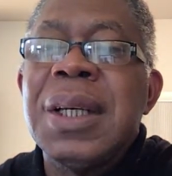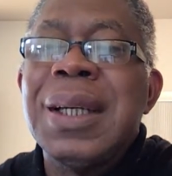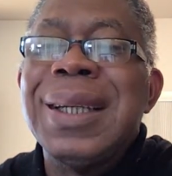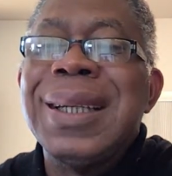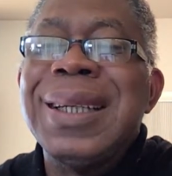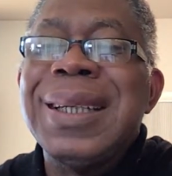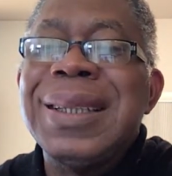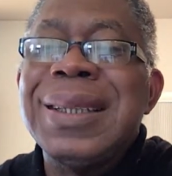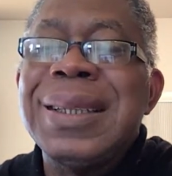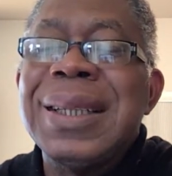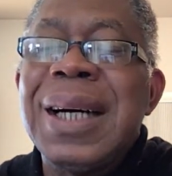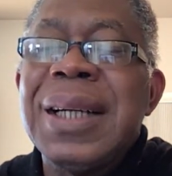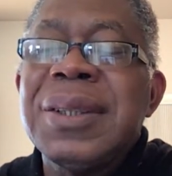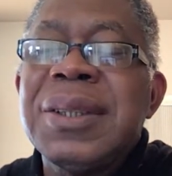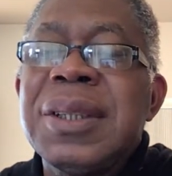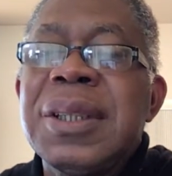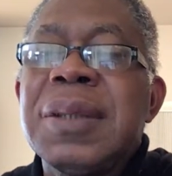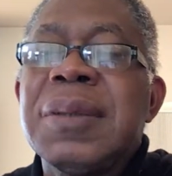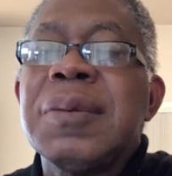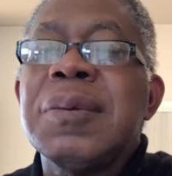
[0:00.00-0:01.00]
He
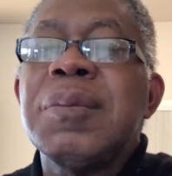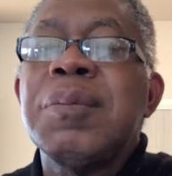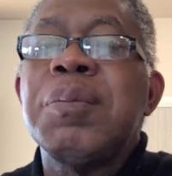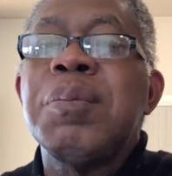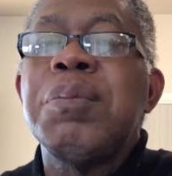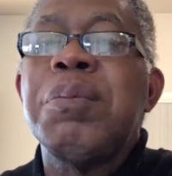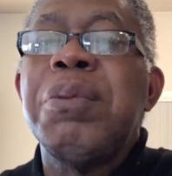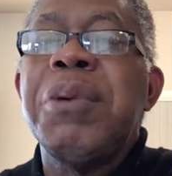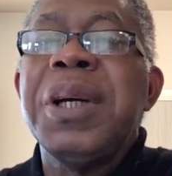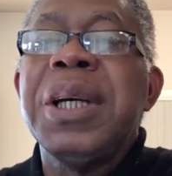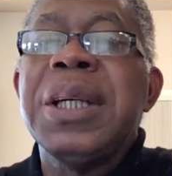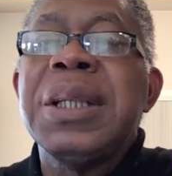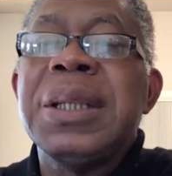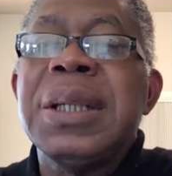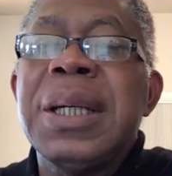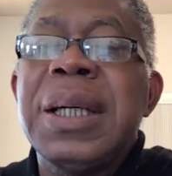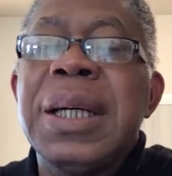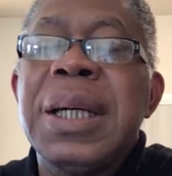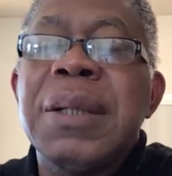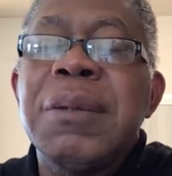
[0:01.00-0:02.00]
doesn't bring it
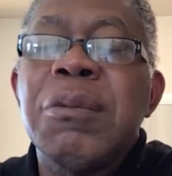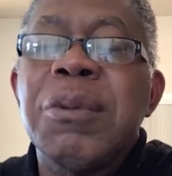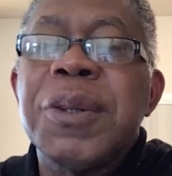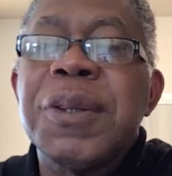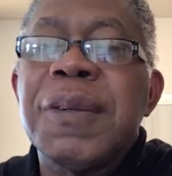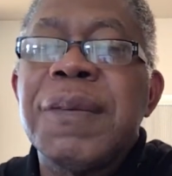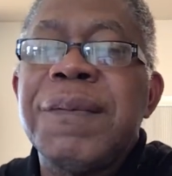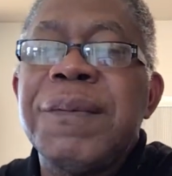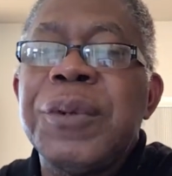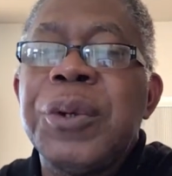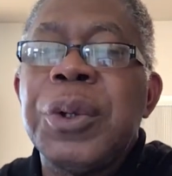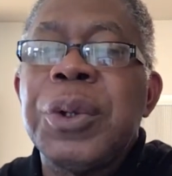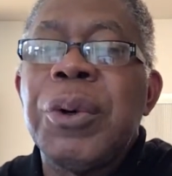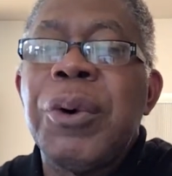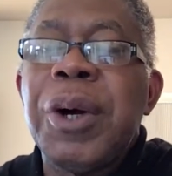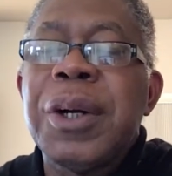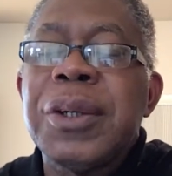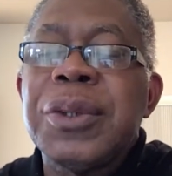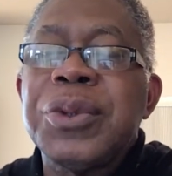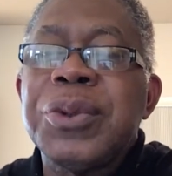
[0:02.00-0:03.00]
in with a full
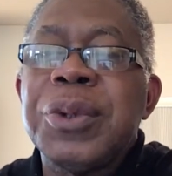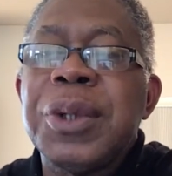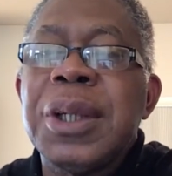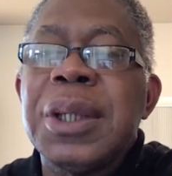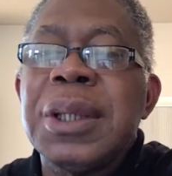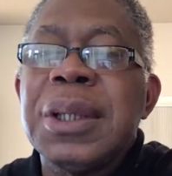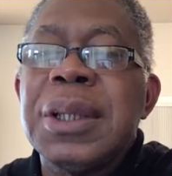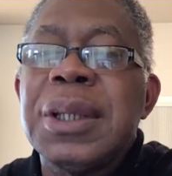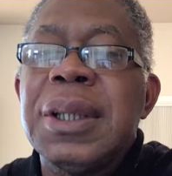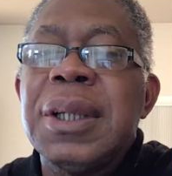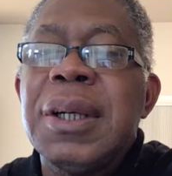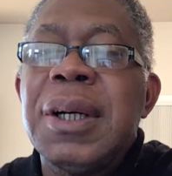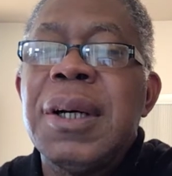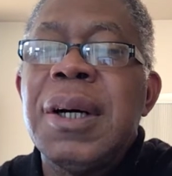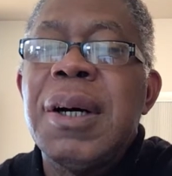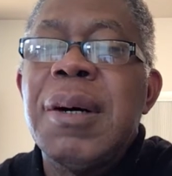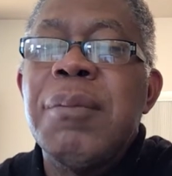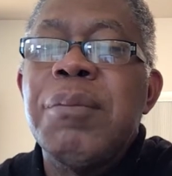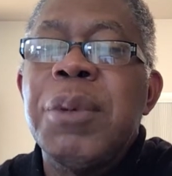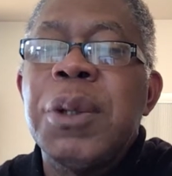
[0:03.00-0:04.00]
orchestra,
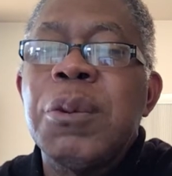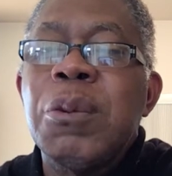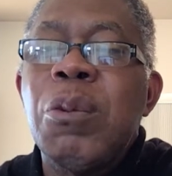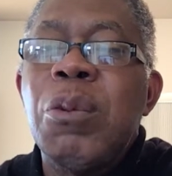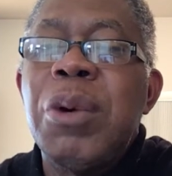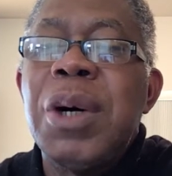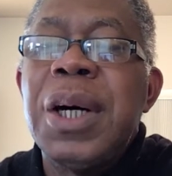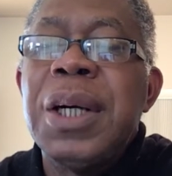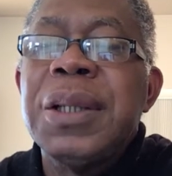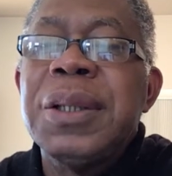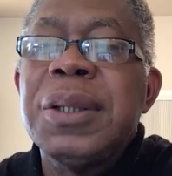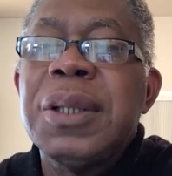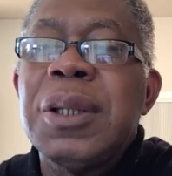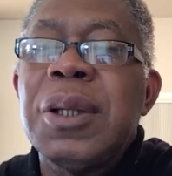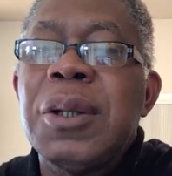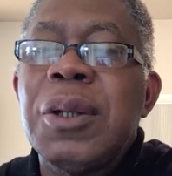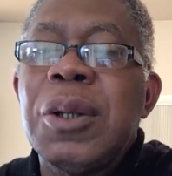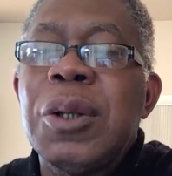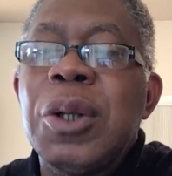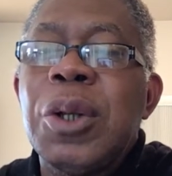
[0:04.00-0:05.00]
but one
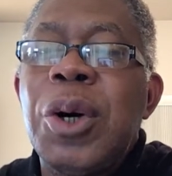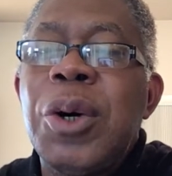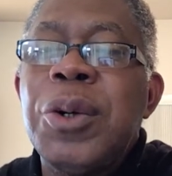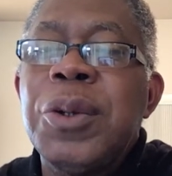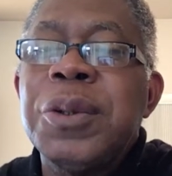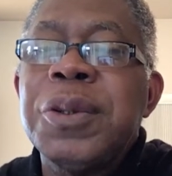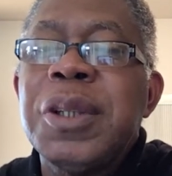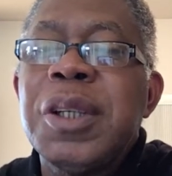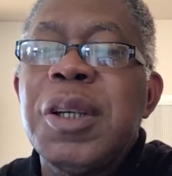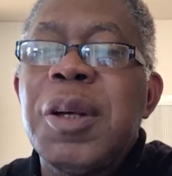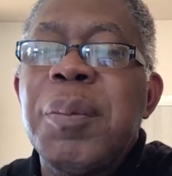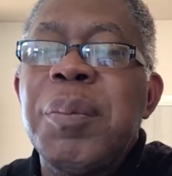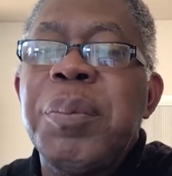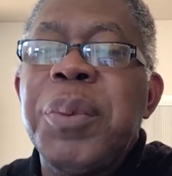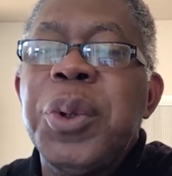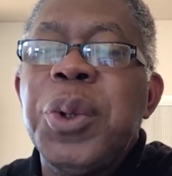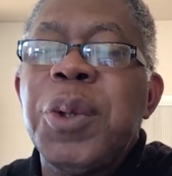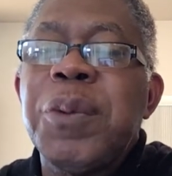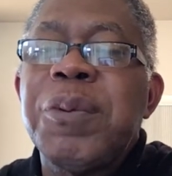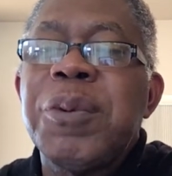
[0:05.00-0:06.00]
lone,
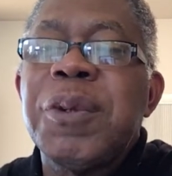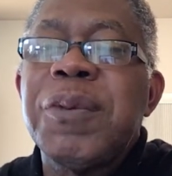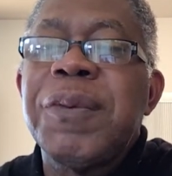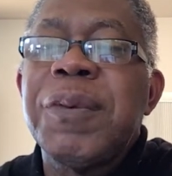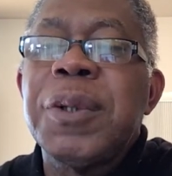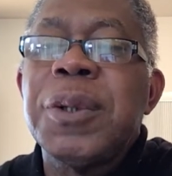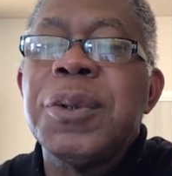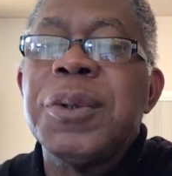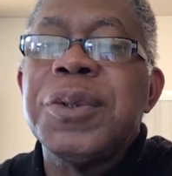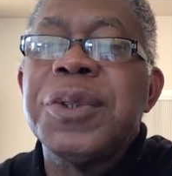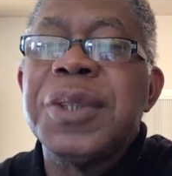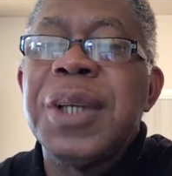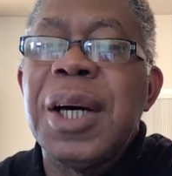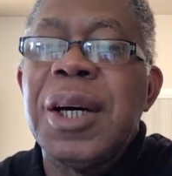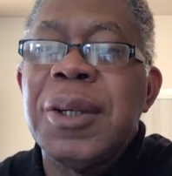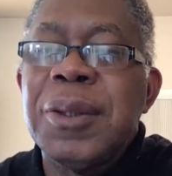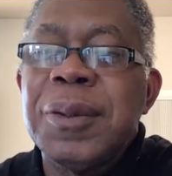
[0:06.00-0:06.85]
beautiful flute sound.